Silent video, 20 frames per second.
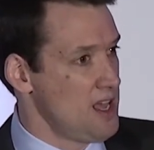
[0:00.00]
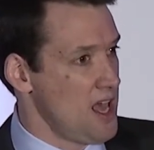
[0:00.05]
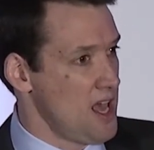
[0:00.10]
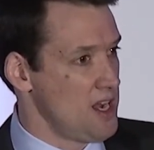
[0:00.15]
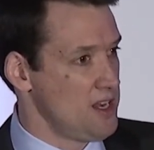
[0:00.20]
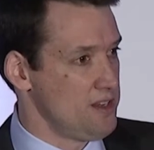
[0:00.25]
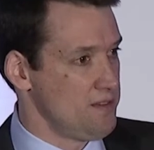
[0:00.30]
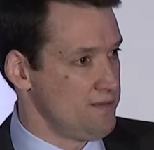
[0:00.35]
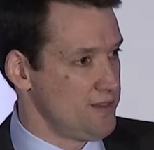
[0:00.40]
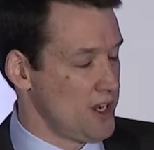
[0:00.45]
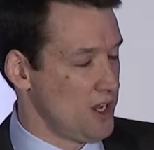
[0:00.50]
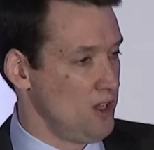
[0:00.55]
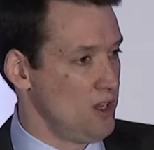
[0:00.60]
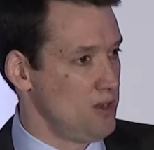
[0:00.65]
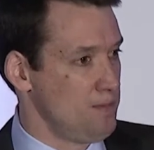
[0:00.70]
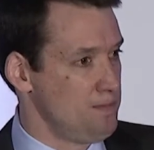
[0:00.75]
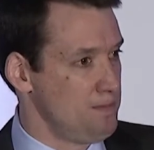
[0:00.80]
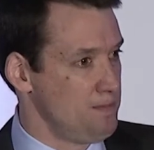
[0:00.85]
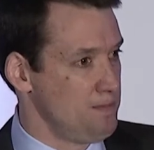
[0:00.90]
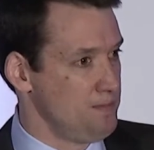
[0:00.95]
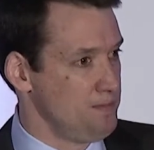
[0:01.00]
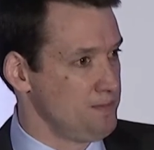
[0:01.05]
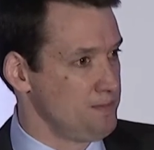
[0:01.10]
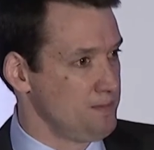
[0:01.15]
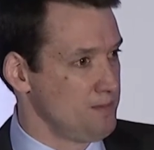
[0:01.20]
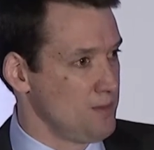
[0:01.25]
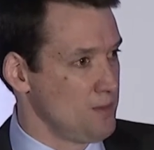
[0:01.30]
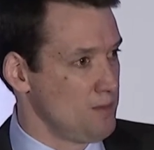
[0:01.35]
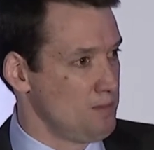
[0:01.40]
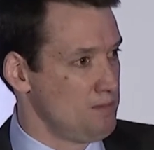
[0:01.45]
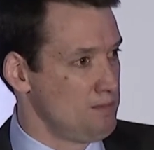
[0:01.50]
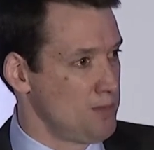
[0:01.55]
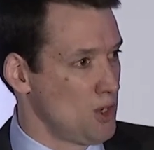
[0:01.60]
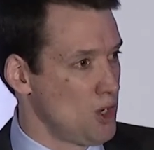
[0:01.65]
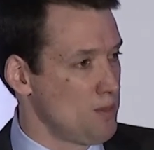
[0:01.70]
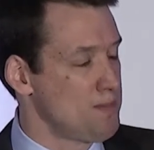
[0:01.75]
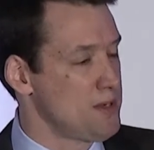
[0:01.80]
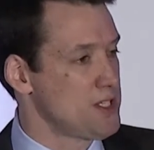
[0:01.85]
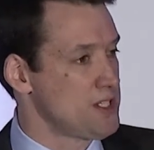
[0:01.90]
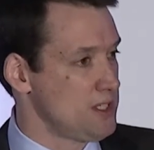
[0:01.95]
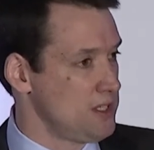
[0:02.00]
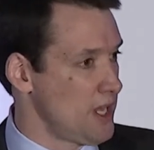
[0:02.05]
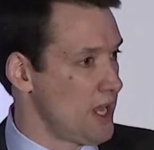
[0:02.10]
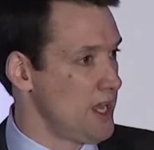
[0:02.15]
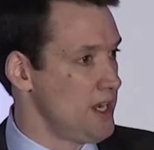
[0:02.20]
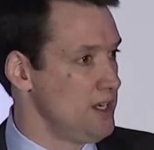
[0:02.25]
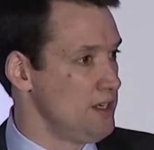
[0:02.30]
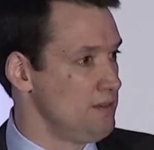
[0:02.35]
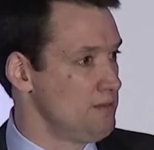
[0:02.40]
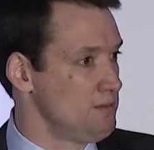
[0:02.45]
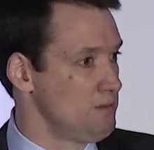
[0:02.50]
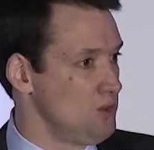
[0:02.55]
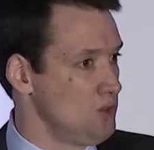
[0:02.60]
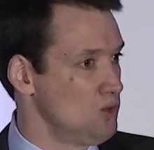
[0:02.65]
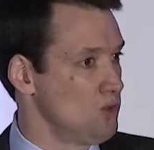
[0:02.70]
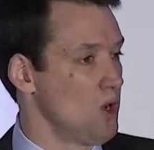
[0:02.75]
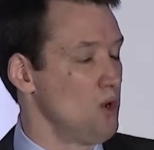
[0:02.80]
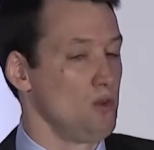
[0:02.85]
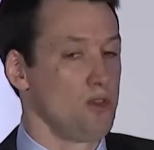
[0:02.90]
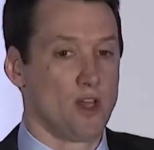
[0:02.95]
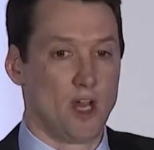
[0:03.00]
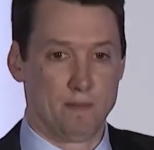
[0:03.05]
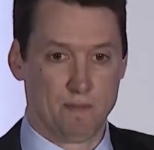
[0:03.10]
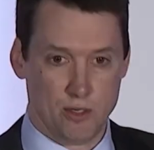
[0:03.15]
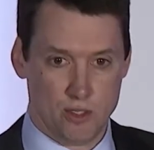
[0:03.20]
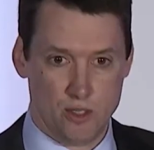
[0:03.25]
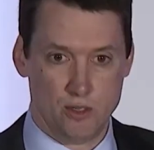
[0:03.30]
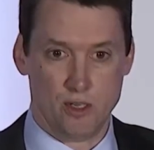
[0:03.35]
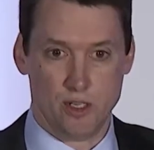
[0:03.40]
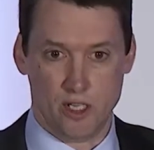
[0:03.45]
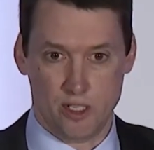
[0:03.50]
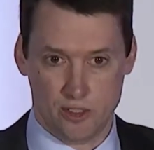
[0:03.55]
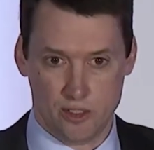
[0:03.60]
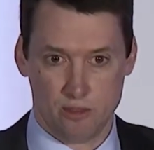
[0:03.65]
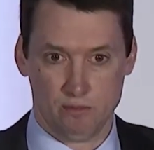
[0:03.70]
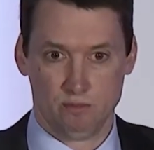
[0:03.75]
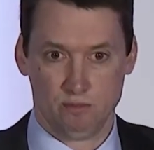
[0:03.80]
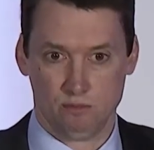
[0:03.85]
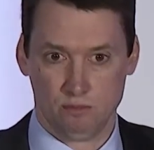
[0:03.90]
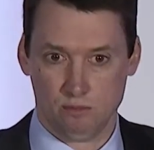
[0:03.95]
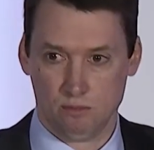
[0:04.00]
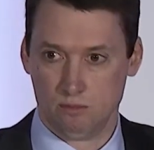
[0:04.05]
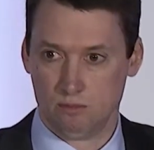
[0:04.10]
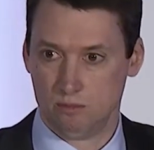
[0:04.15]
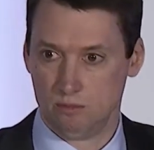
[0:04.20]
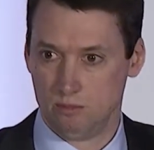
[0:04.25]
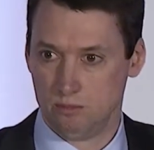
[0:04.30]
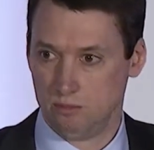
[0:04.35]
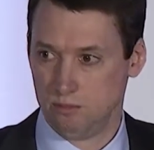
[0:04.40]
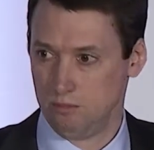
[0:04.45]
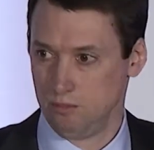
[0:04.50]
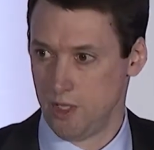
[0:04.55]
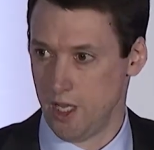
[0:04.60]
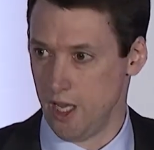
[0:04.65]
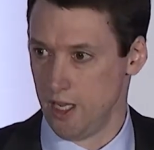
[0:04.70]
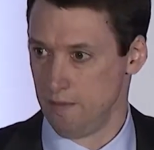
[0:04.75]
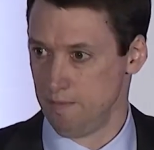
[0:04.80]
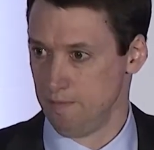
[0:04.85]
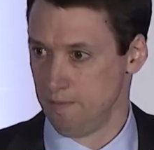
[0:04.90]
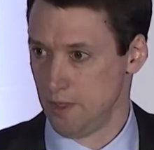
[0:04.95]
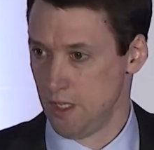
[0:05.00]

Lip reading: and develop purpose-led growth opportunities. Okay?